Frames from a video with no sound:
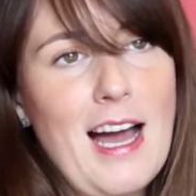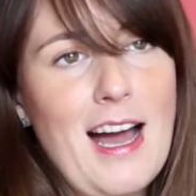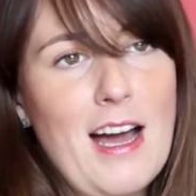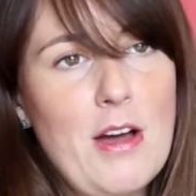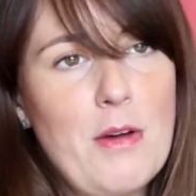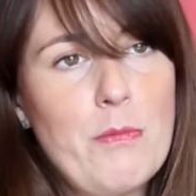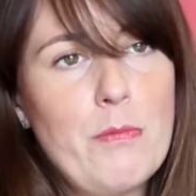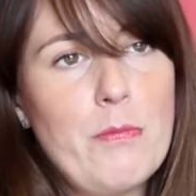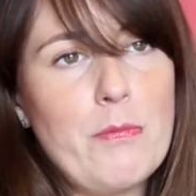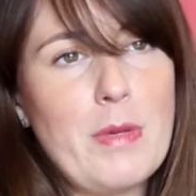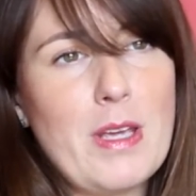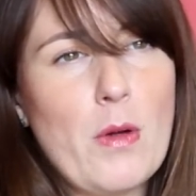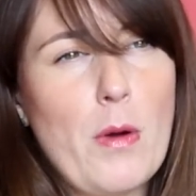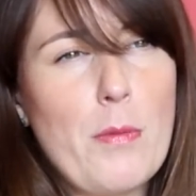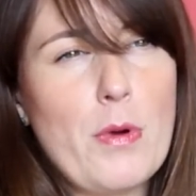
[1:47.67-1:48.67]

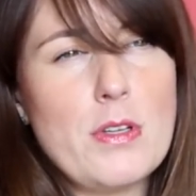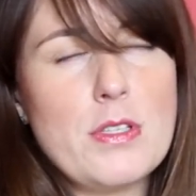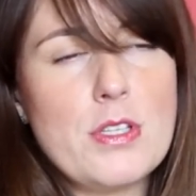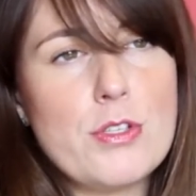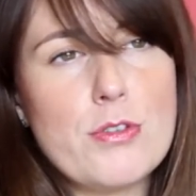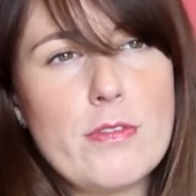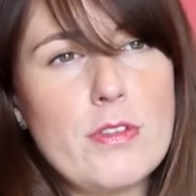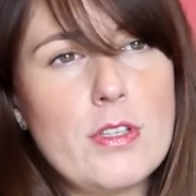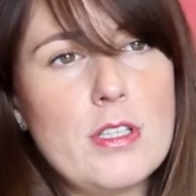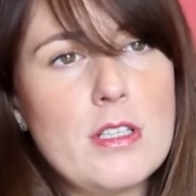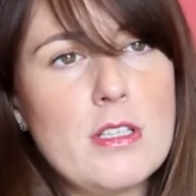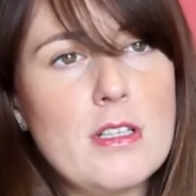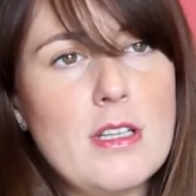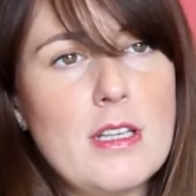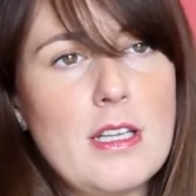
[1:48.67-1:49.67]
Being quite process
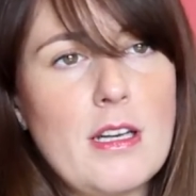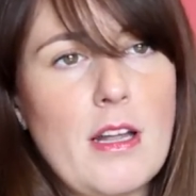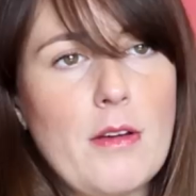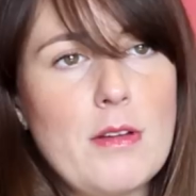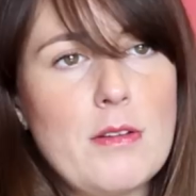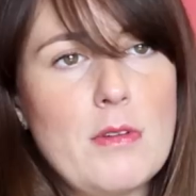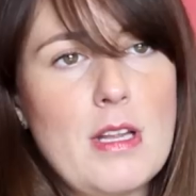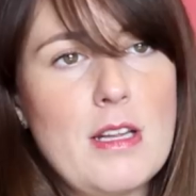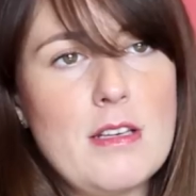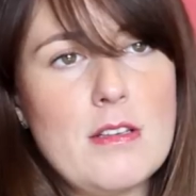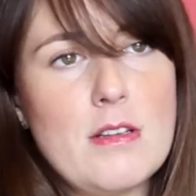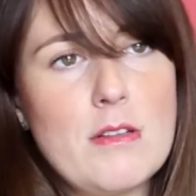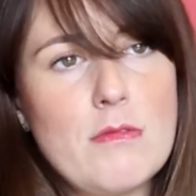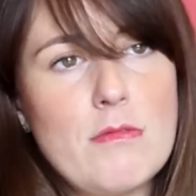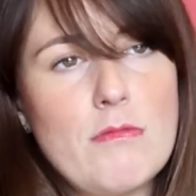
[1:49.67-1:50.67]
driven, you know,
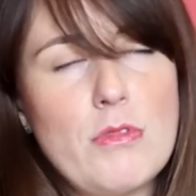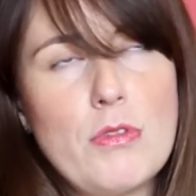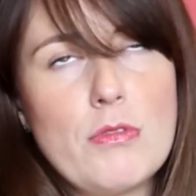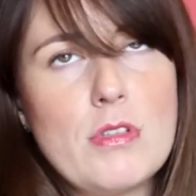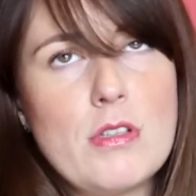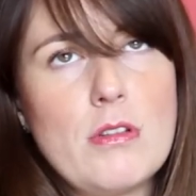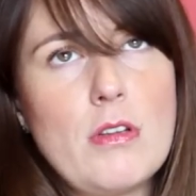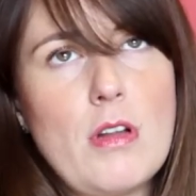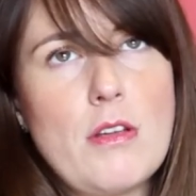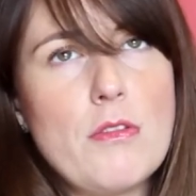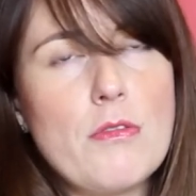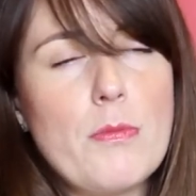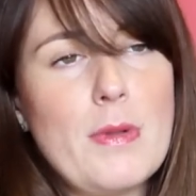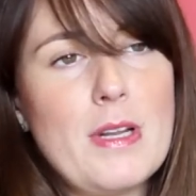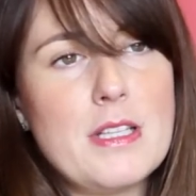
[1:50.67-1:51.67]
in
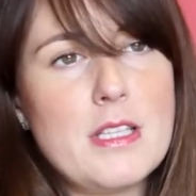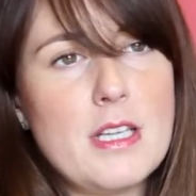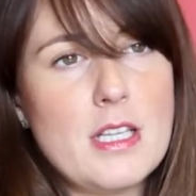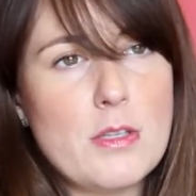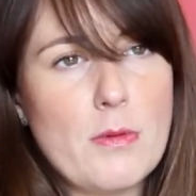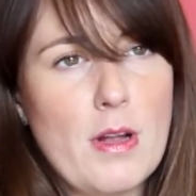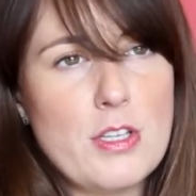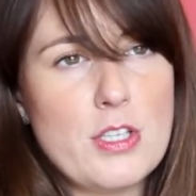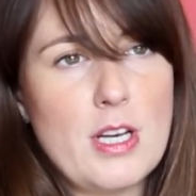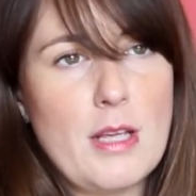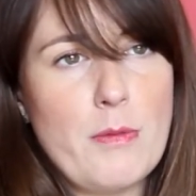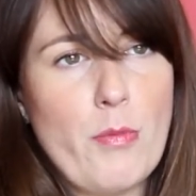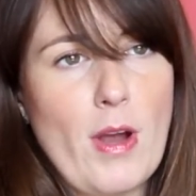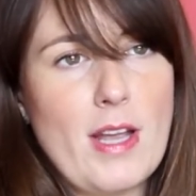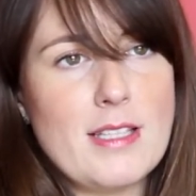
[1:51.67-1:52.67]
your ability to
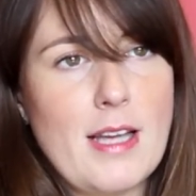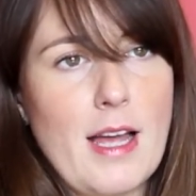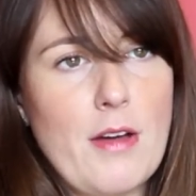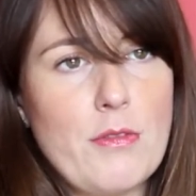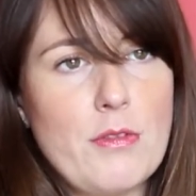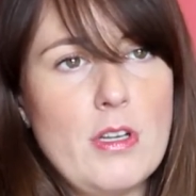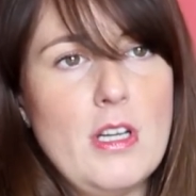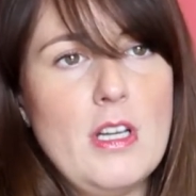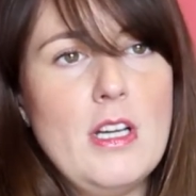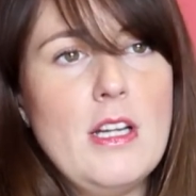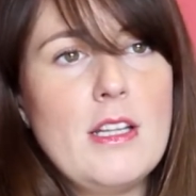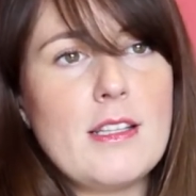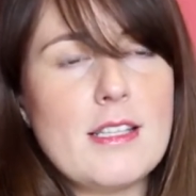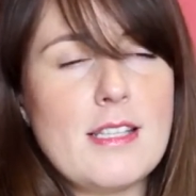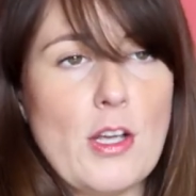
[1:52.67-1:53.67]
actually break down
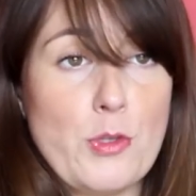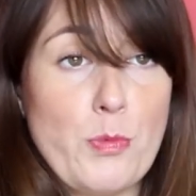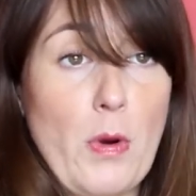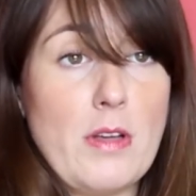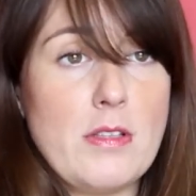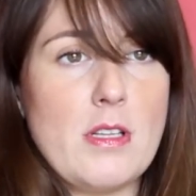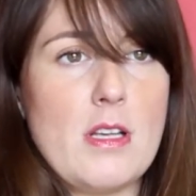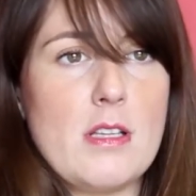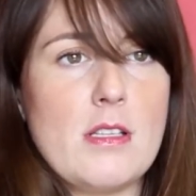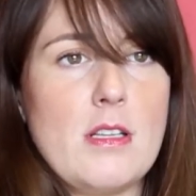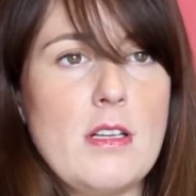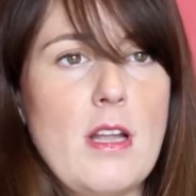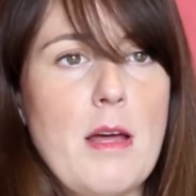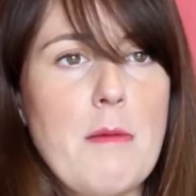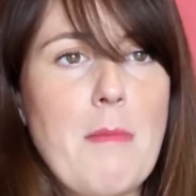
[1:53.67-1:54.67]
the sales process
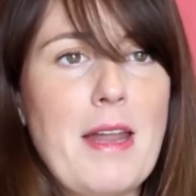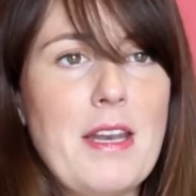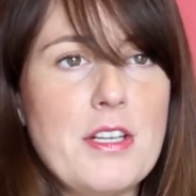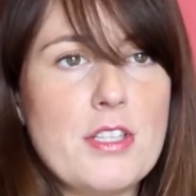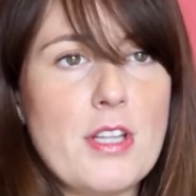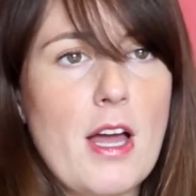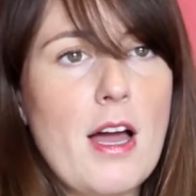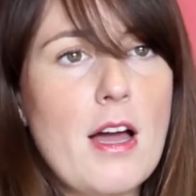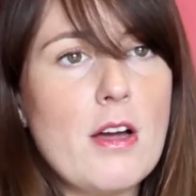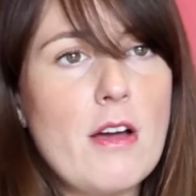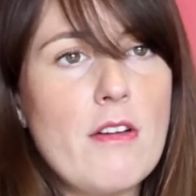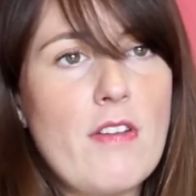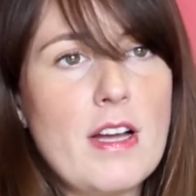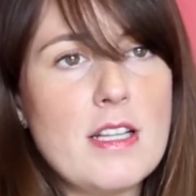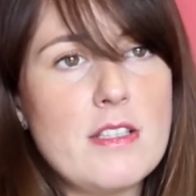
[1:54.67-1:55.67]
and manage that
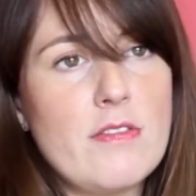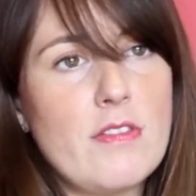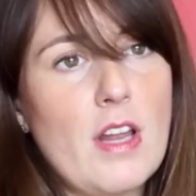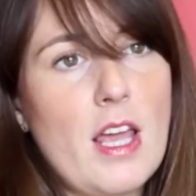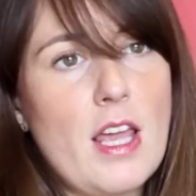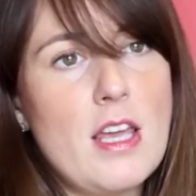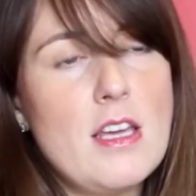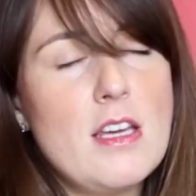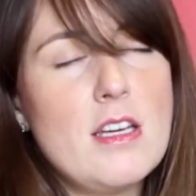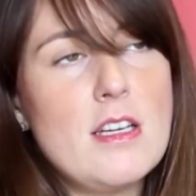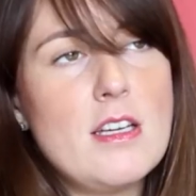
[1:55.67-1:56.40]
effectively.